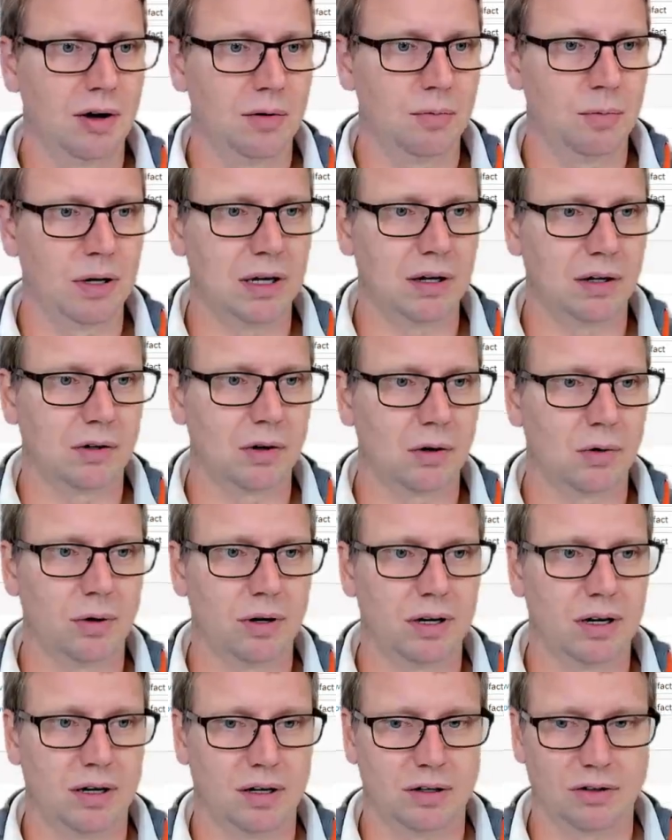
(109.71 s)
We can go
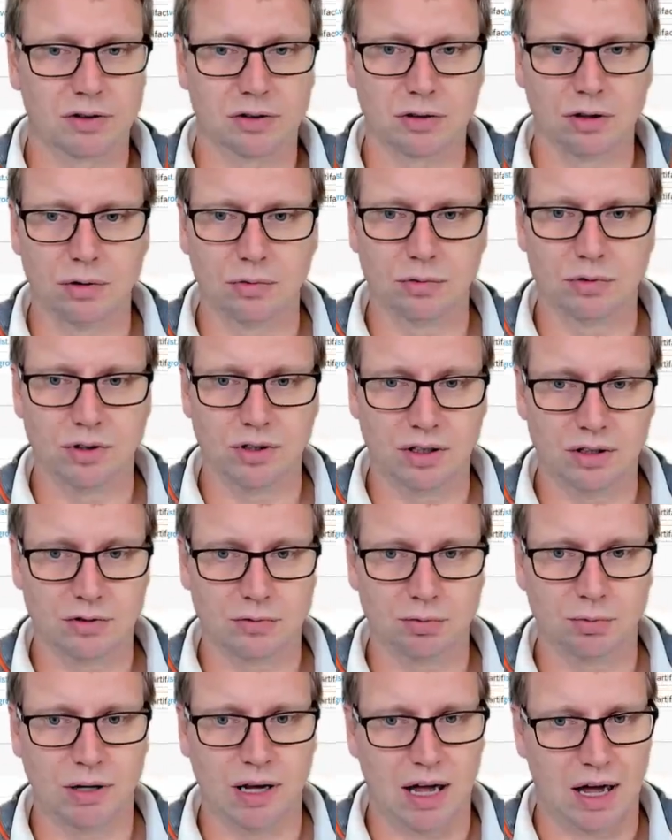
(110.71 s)
in and exclude
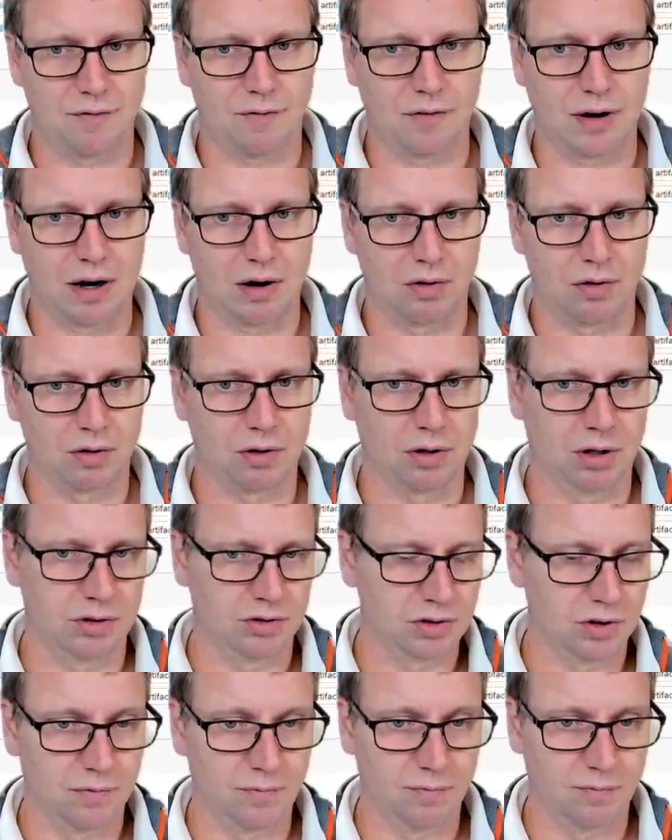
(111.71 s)
these. We have our
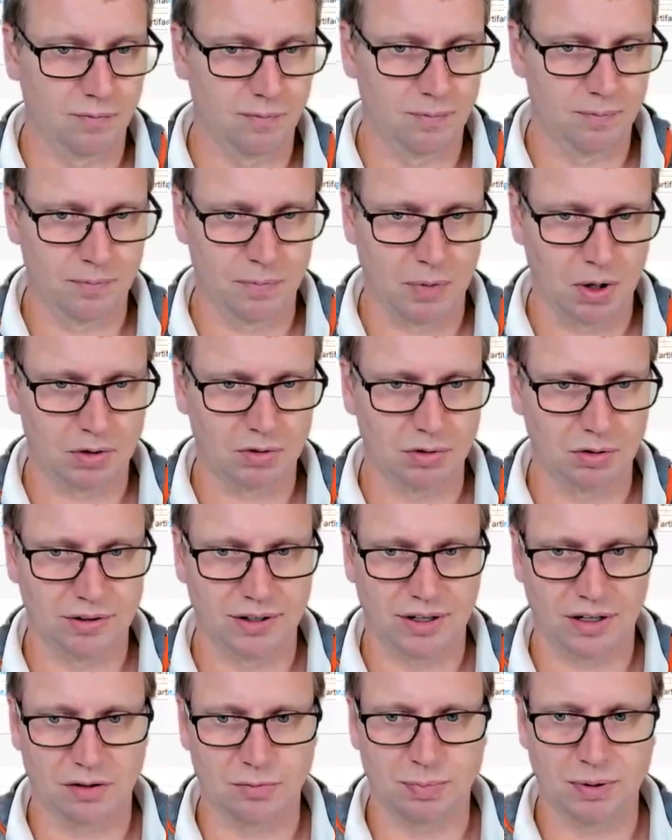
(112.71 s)
content module
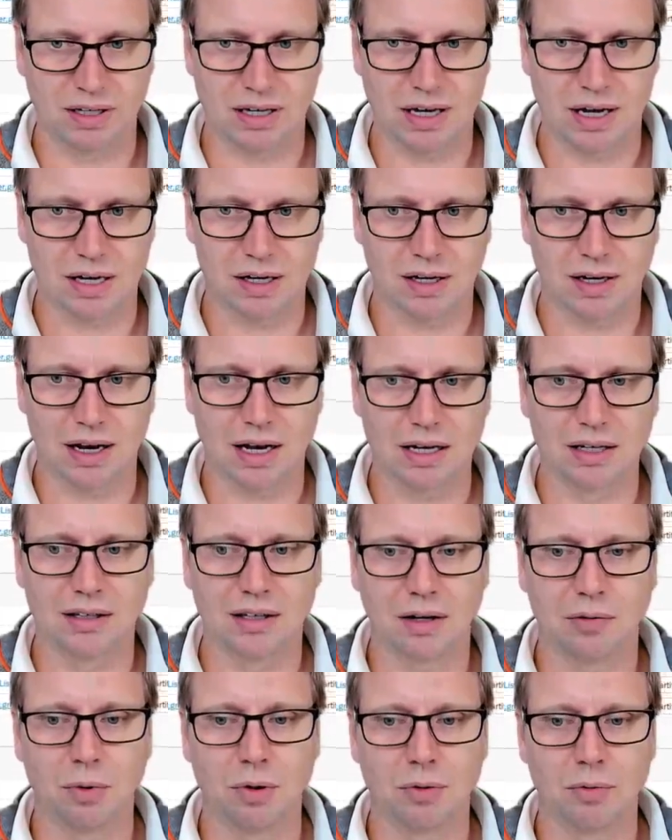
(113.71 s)
that's being added, and
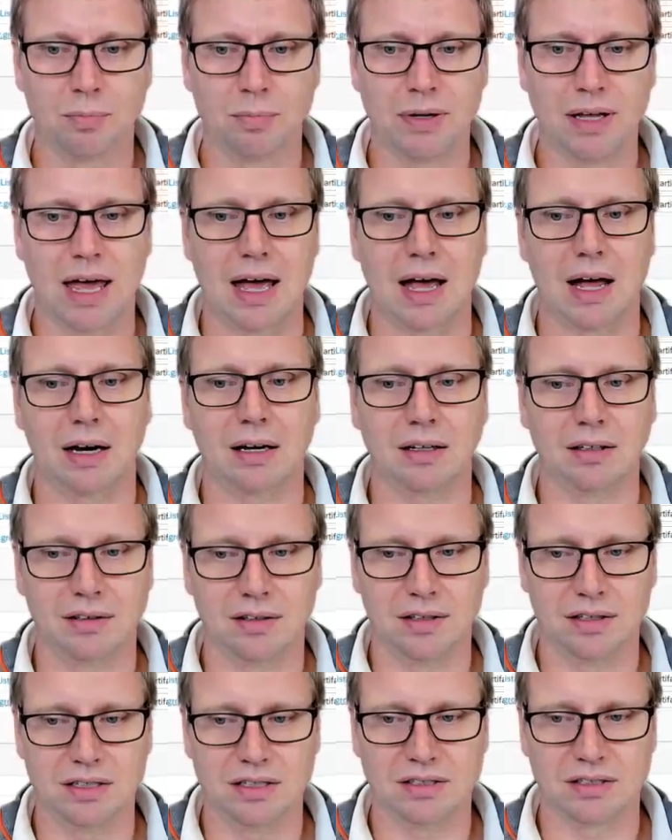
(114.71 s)
then we'll be adding
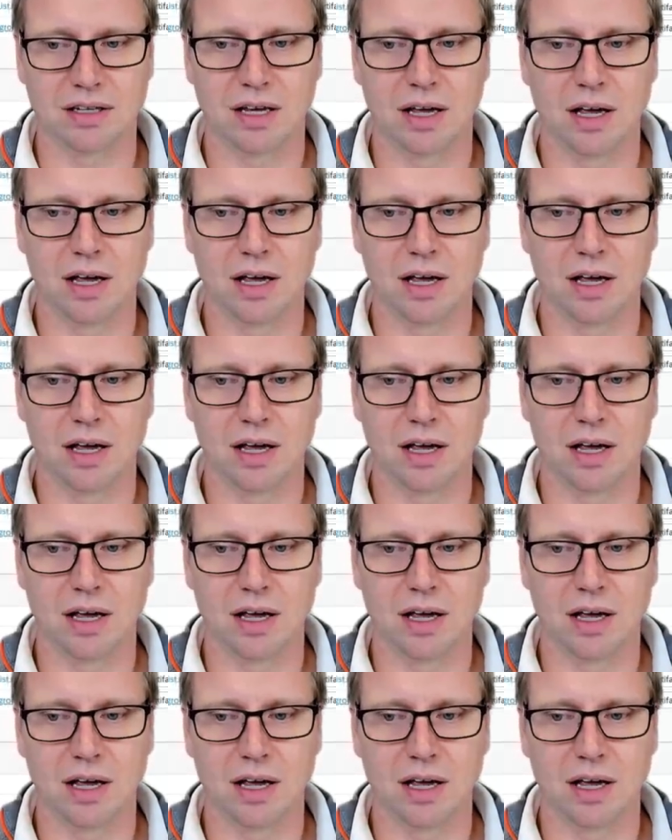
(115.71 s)
this